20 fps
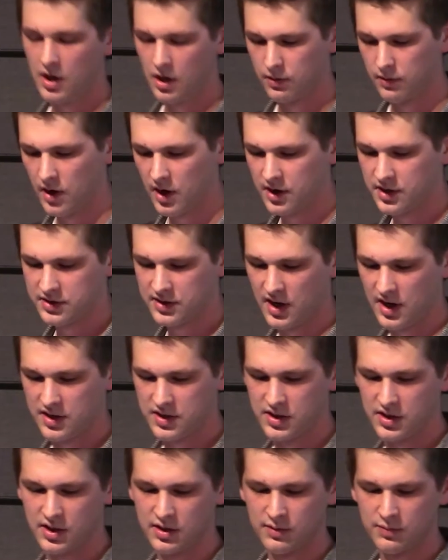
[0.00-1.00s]

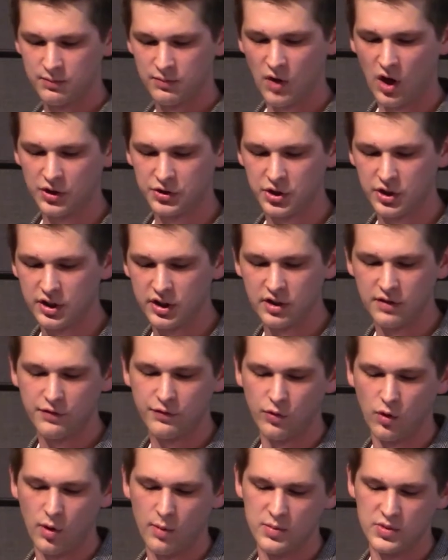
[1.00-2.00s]
eroticizing alternative
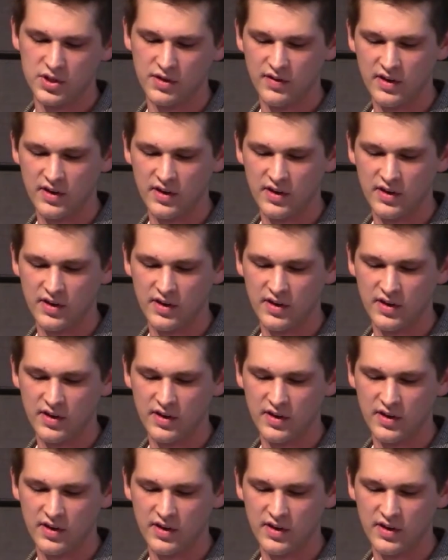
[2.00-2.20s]
forms